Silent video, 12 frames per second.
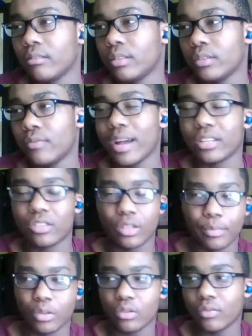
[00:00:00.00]
It's faster
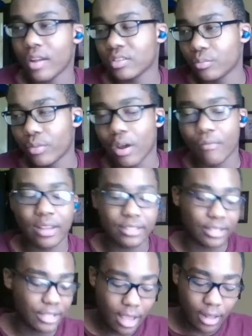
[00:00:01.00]
than blue. It's faster than brown.
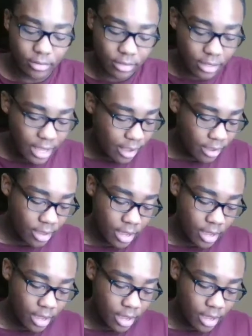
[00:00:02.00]
Faster than yellow. So yeah.